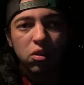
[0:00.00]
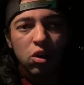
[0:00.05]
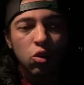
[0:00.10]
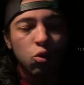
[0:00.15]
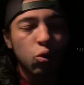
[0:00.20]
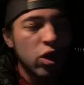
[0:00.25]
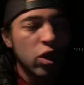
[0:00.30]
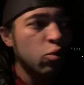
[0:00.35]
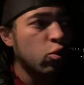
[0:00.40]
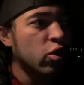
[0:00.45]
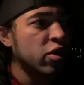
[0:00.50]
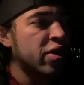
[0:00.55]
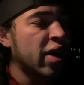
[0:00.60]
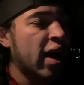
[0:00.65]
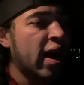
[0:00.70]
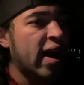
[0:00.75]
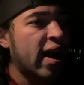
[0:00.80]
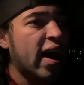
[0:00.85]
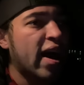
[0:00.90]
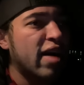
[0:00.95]
We would
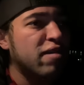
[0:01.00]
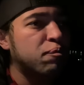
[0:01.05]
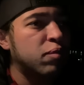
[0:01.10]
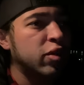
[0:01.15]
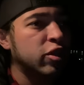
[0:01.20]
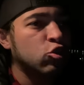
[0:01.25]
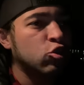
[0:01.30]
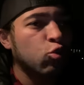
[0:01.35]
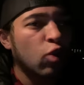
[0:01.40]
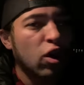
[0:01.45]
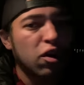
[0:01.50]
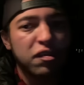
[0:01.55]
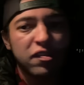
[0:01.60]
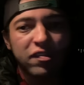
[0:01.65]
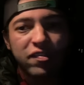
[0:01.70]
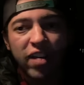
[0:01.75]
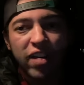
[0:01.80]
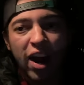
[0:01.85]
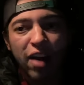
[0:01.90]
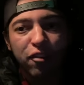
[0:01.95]
not have been
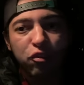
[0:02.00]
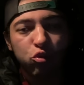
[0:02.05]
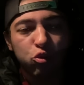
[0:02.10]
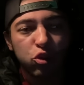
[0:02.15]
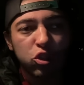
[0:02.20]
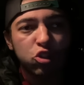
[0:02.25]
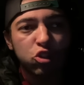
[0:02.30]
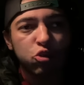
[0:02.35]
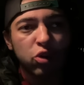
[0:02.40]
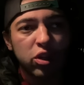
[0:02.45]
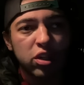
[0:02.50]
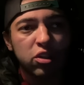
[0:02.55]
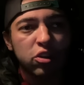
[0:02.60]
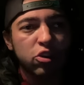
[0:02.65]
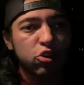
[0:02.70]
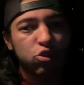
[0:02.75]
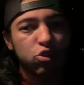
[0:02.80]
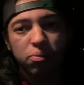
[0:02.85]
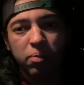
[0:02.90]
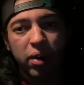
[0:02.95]
12-5 three straight
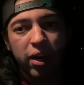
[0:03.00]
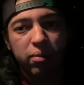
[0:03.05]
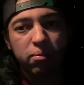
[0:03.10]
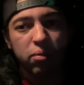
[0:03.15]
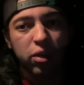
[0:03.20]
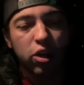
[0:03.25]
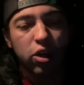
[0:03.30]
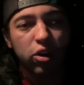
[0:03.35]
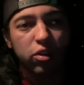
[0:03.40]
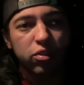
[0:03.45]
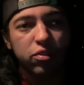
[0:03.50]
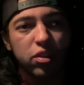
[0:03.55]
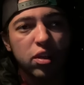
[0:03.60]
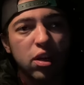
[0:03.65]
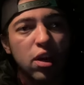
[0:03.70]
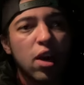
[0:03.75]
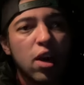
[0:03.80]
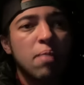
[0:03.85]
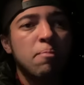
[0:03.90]
years of Mike McCarthy.